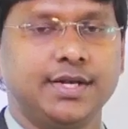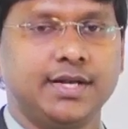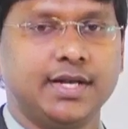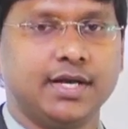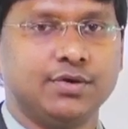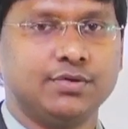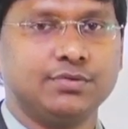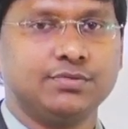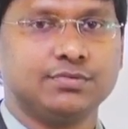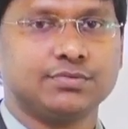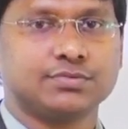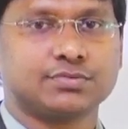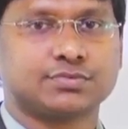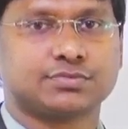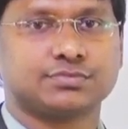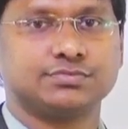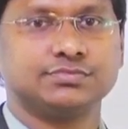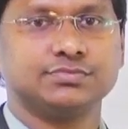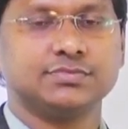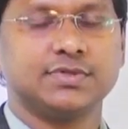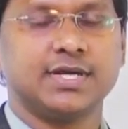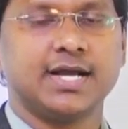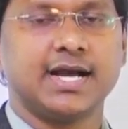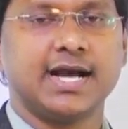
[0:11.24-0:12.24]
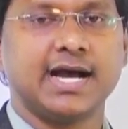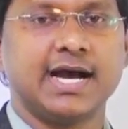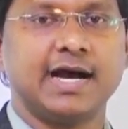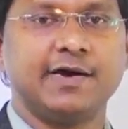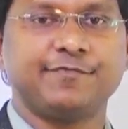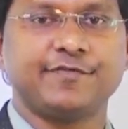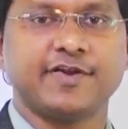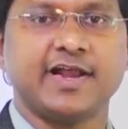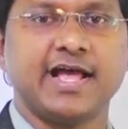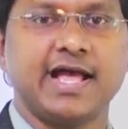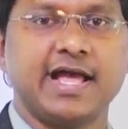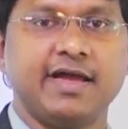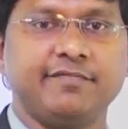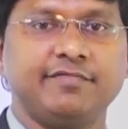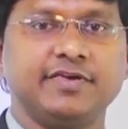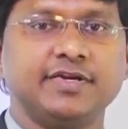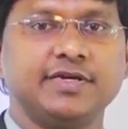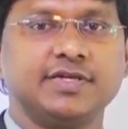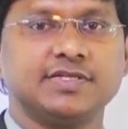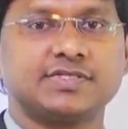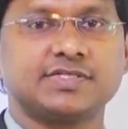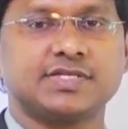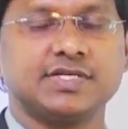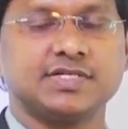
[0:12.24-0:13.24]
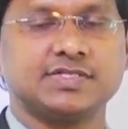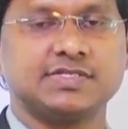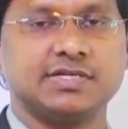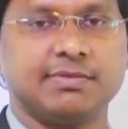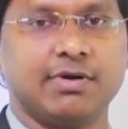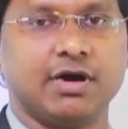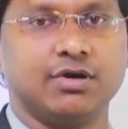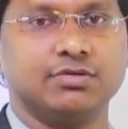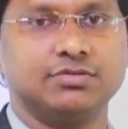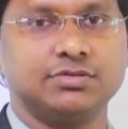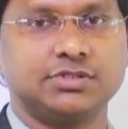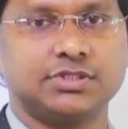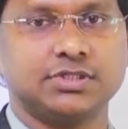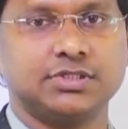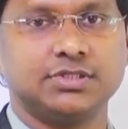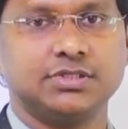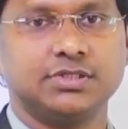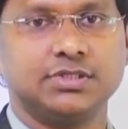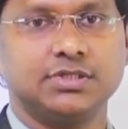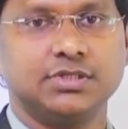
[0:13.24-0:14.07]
Now, after having discussed about